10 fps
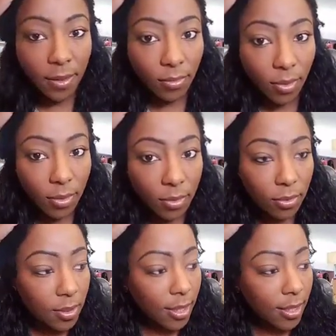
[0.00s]

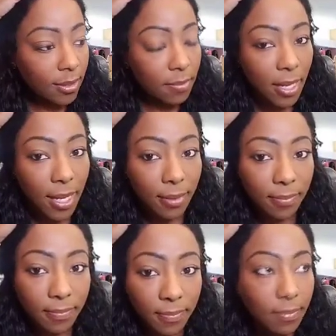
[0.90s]
Roll the edge back
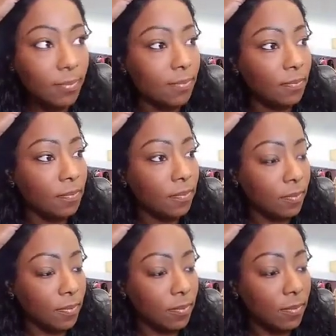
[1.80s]
and
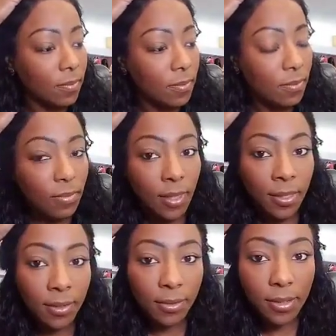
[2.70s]

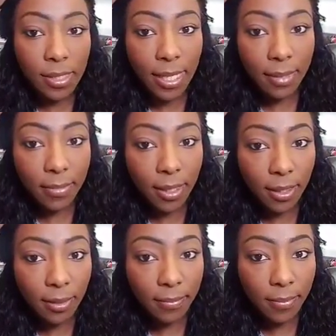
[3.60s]
do the same
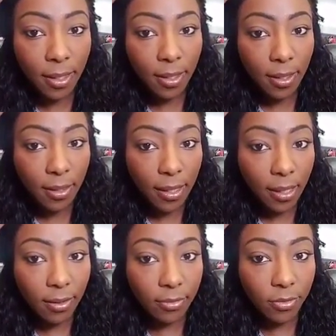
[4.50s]
thing.
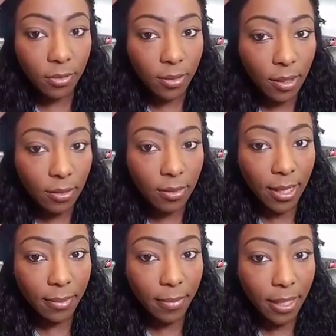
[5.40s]
Now, if you don't
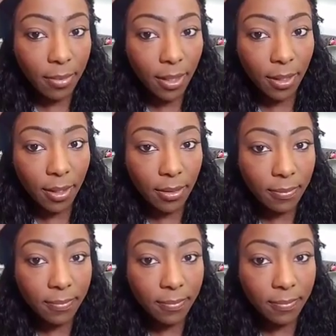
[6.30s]
like baby hair,